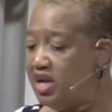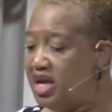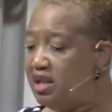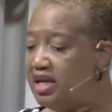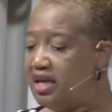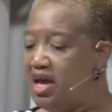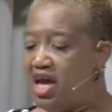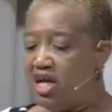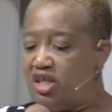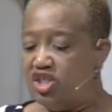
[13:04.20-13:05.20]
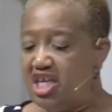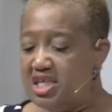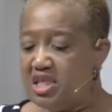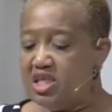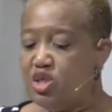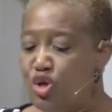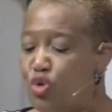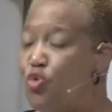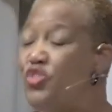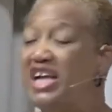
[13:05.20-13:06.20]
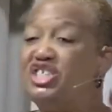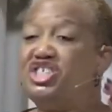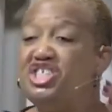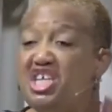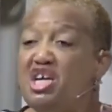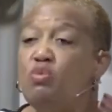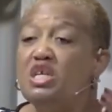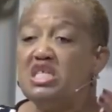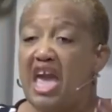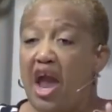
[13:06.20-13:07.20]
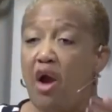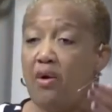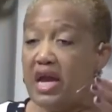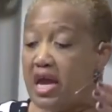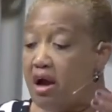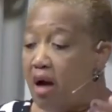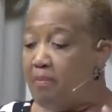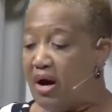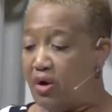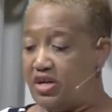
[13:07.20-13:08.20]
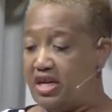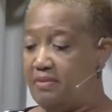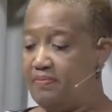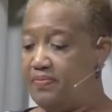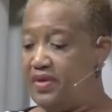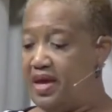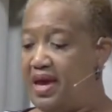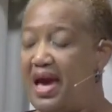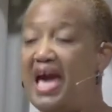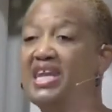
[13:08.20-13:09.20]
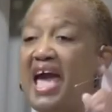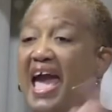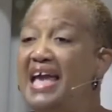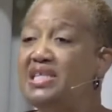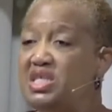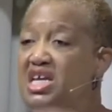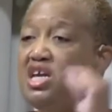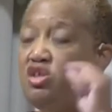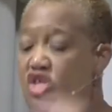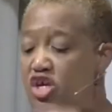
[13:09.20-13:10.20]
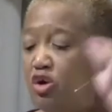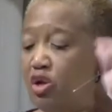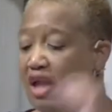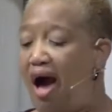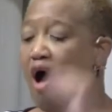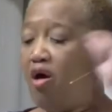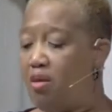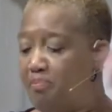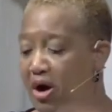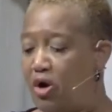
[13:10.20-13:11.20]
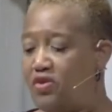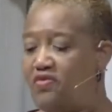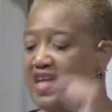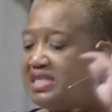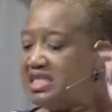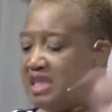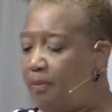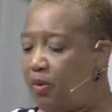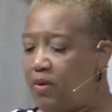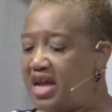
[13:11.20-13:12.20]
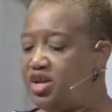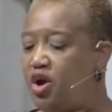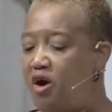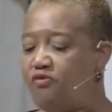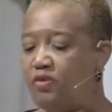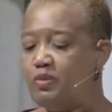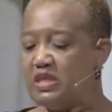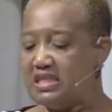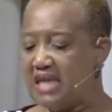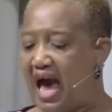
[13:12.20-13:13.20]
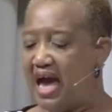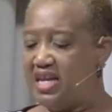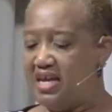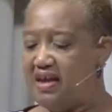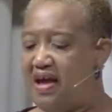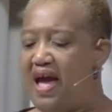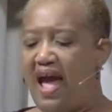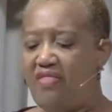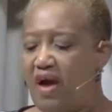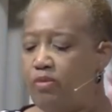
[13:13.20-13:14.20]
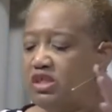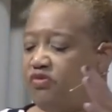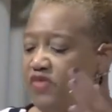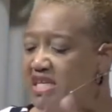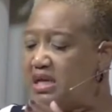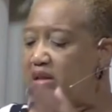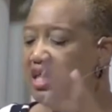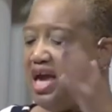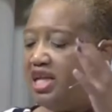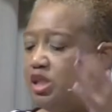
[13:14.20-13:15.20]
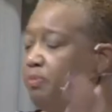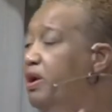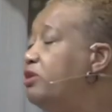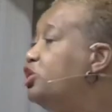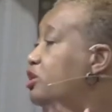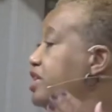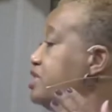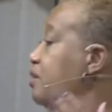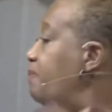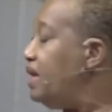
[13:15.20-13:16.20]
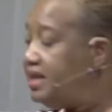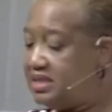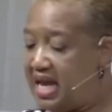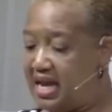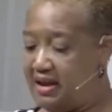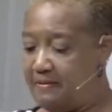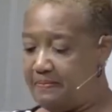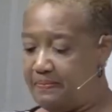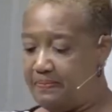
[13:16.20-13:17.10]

or healing, Jesus knew that she was carrying a burden, an 18-year-long burden that separated her from society and that was physically and spiritually debilitating.